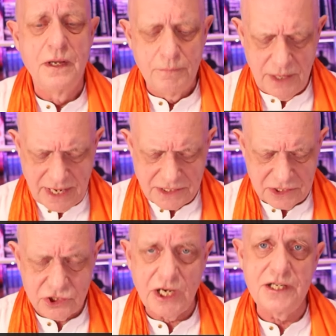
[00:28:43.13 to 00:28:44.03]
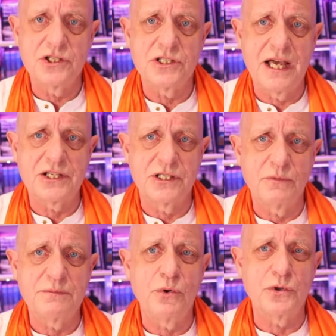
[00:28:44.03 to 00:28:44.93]
But as it changes, actually,
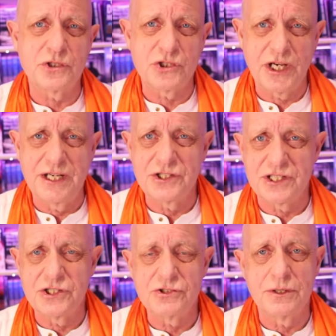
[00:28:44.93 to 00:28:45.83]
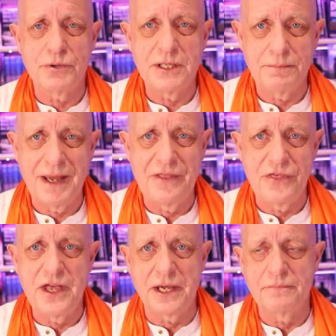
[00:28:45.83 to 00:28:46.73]
when borders change, that's usually a pretty bad
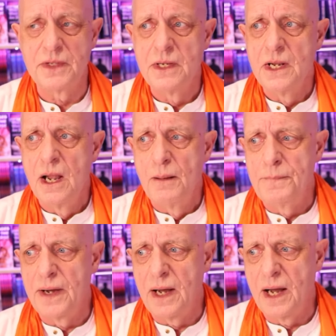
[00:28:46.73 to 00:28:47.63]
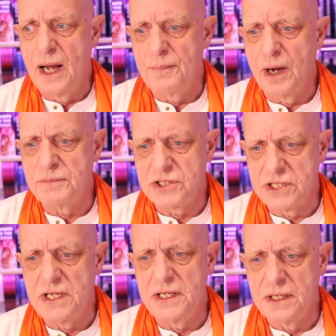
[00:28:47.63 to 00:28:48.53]
thing but um, I'm
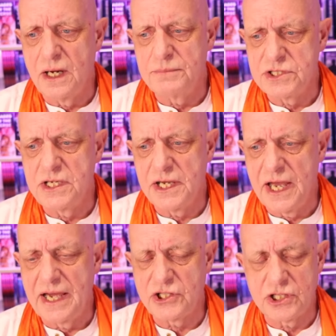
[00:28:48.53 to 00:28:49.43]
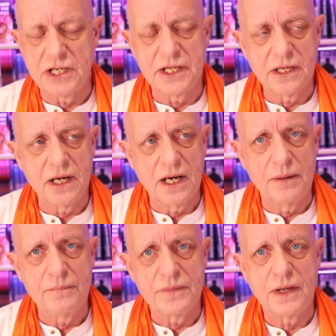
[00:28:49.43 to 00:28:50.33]
seeing I'm seeing actually
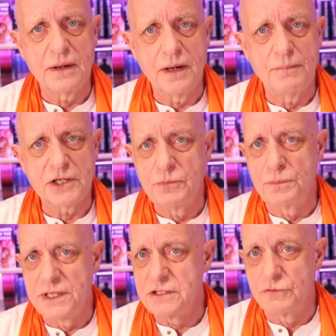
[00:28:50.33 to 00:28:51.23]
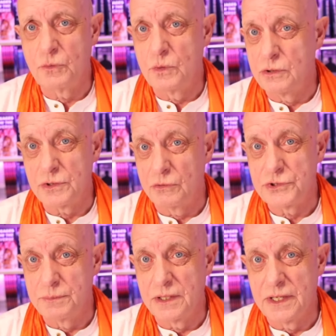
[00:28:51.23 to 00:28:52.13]
um, a, a, much more peaceful world
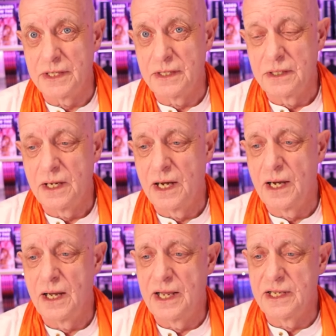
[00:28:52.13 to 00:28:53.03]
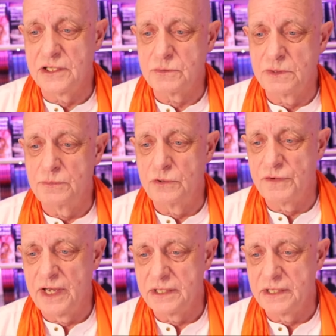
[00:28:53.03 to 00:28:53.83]
ultimately uh, as we move ahead.